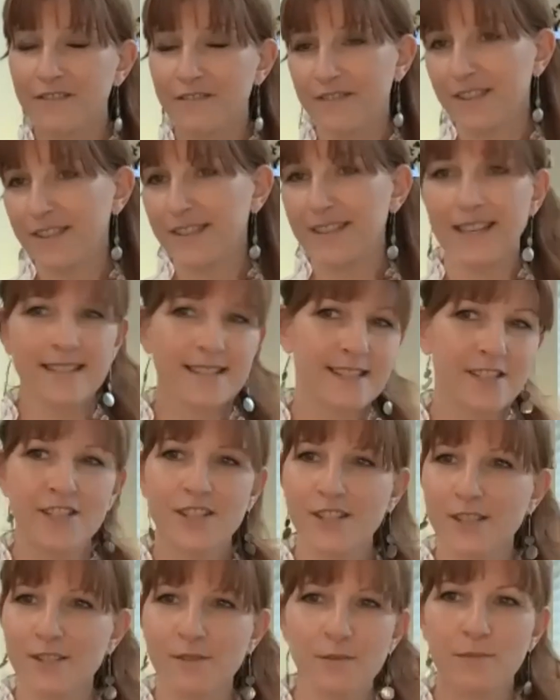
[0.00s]
That's
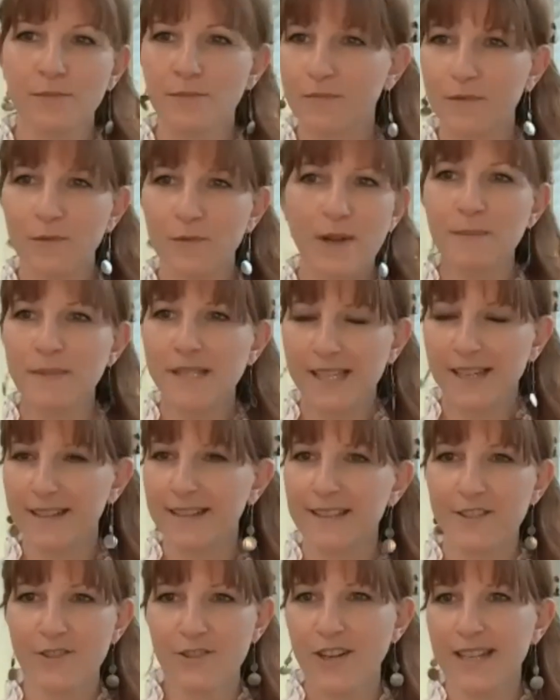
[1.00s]
just a website
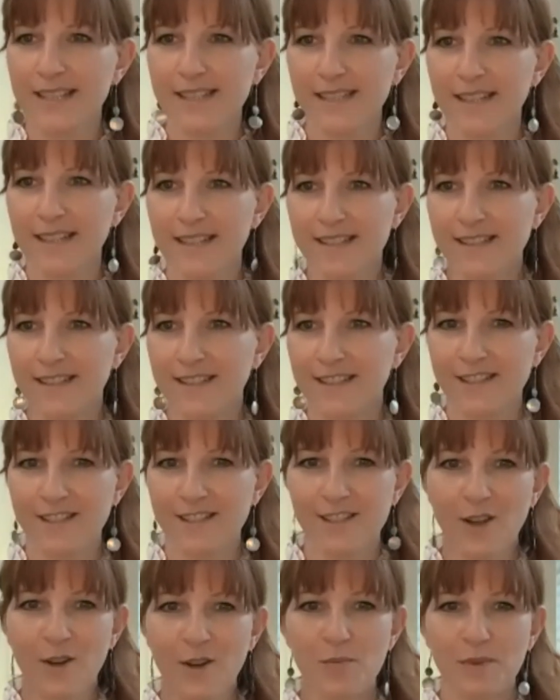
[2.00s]
address. Yes, this
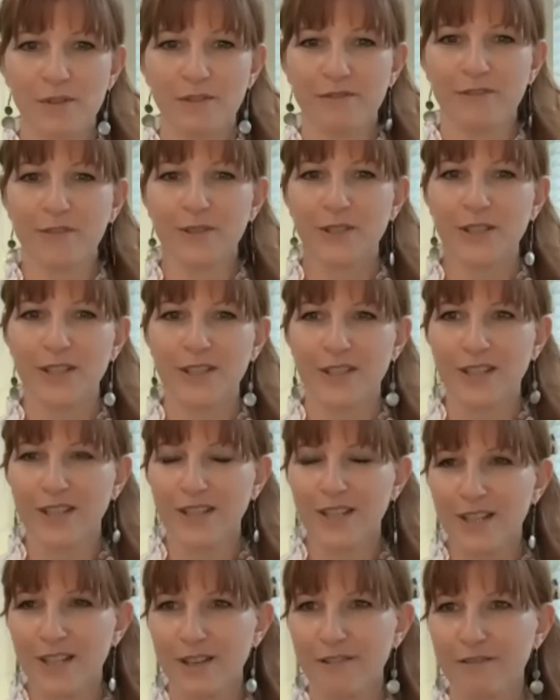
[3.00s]
is open for
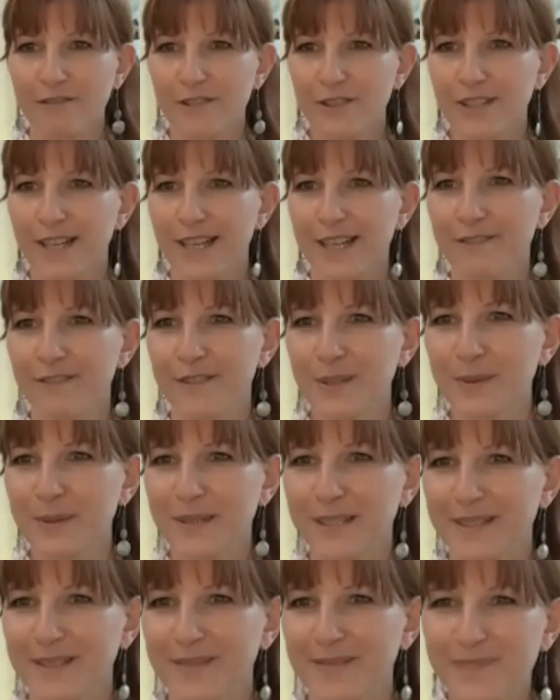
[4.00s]

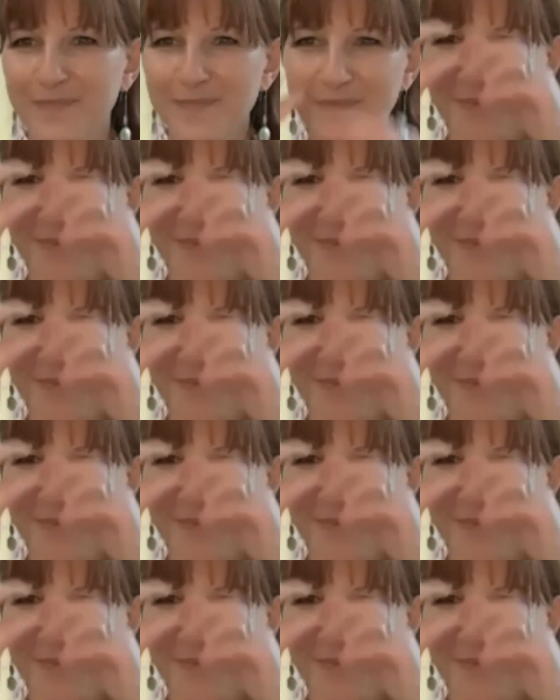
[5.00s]
everyone.